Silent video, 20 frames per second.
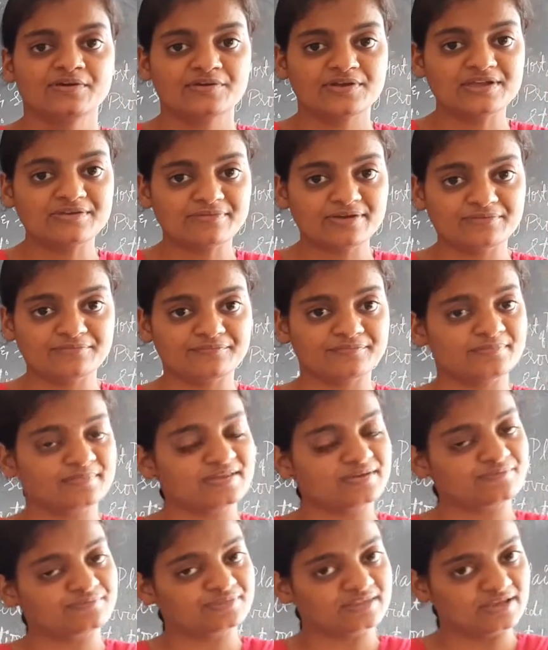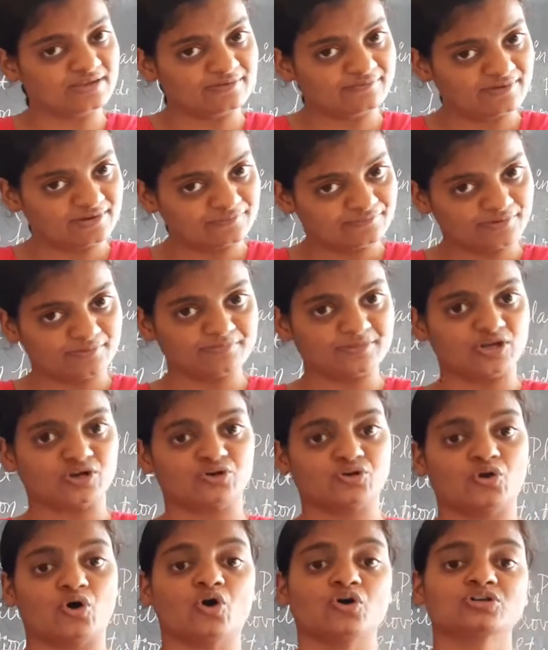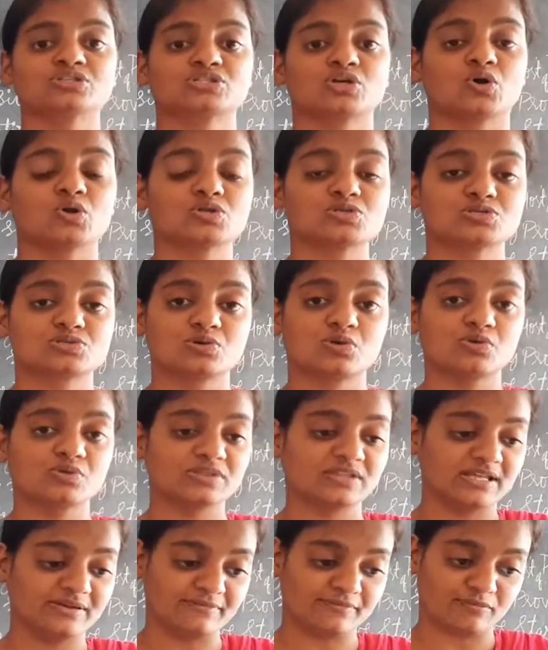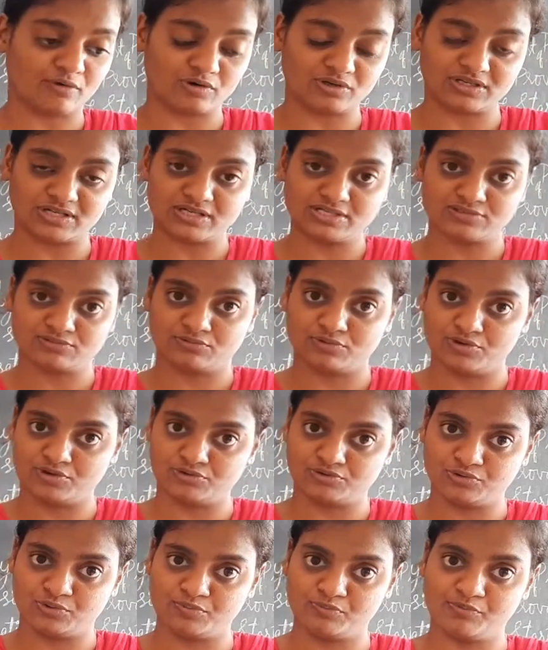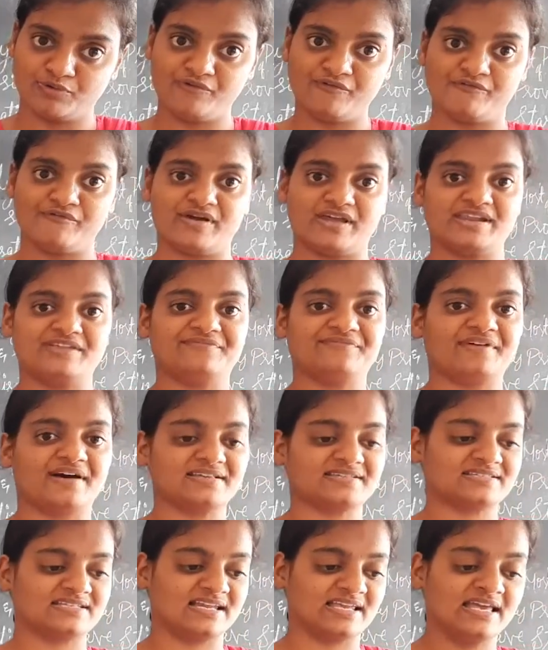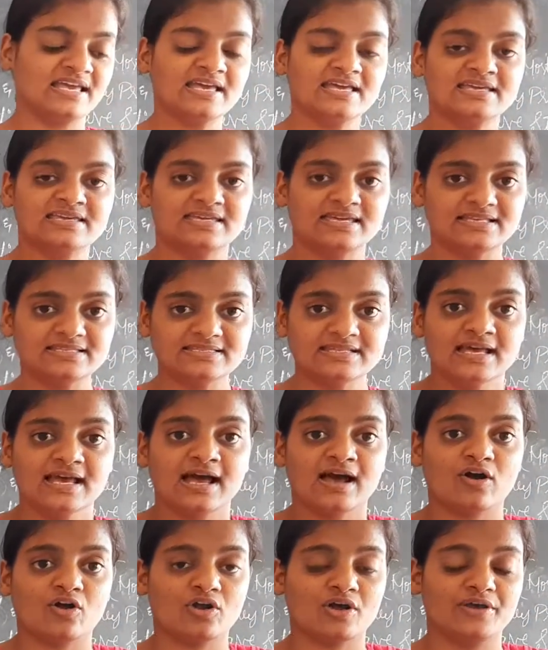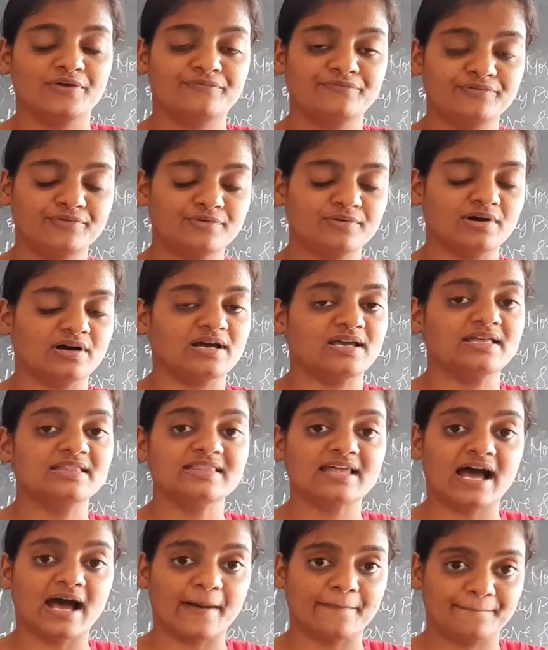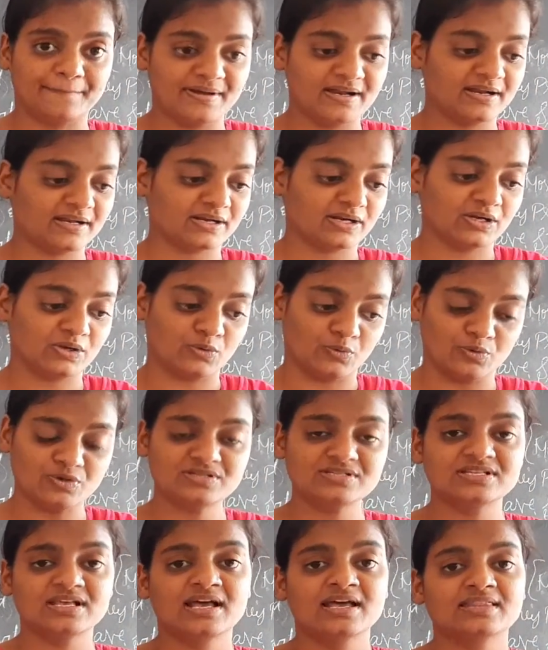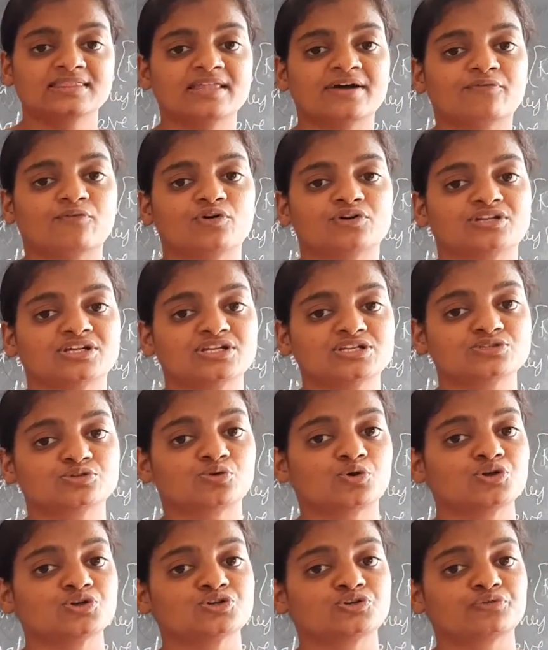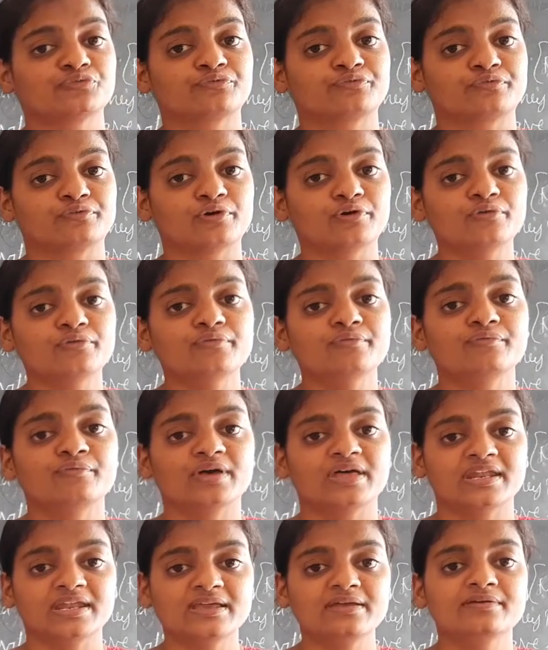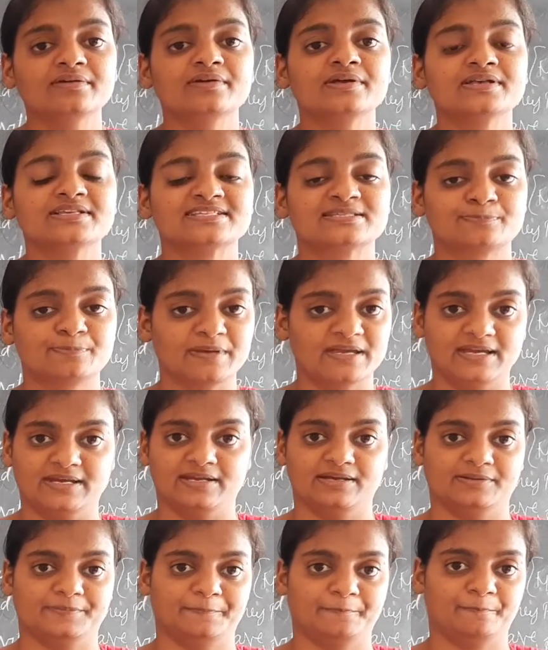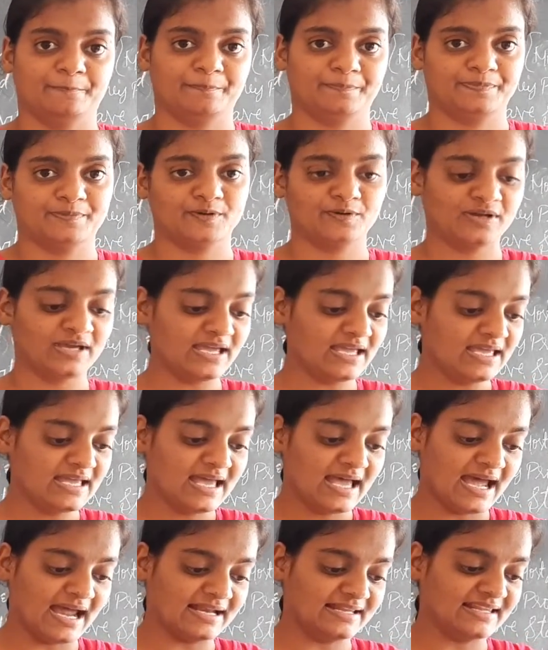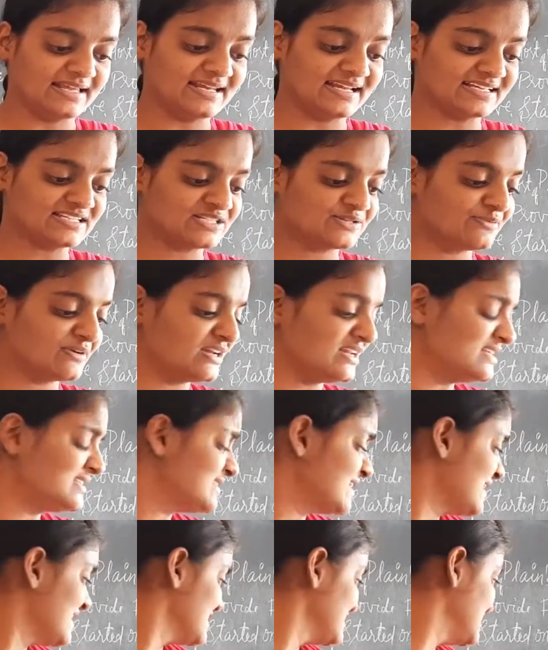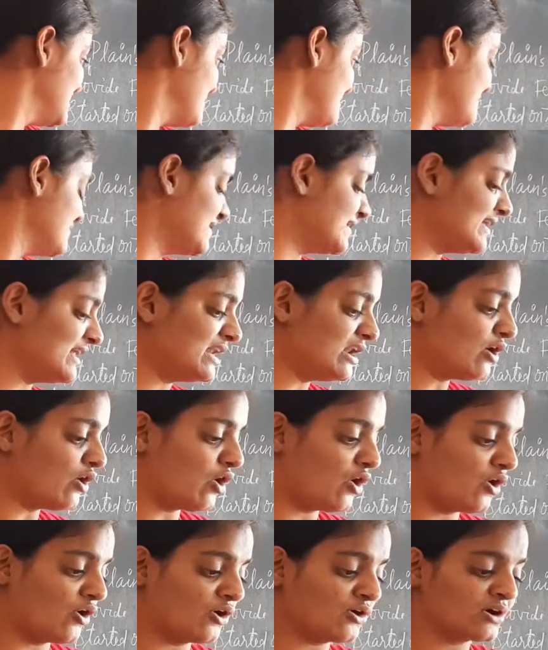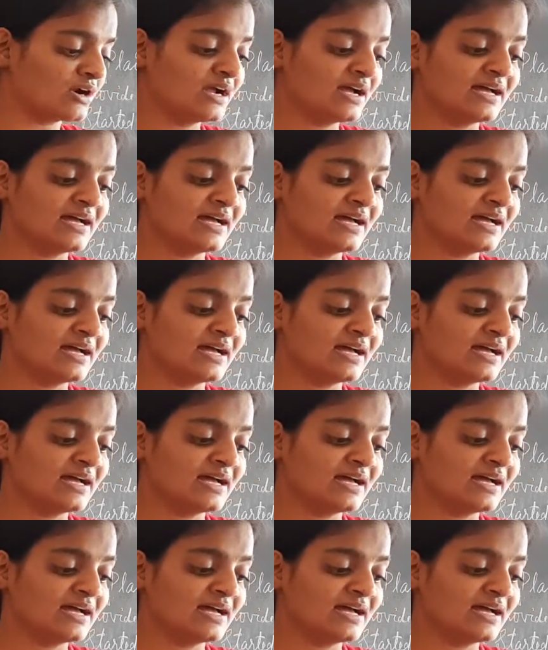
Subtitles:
Even from the rocks also the water is going to move very fastly, yes. Or if you in the upper course, the water is going to flow very speed, okay. And the next one is the middle or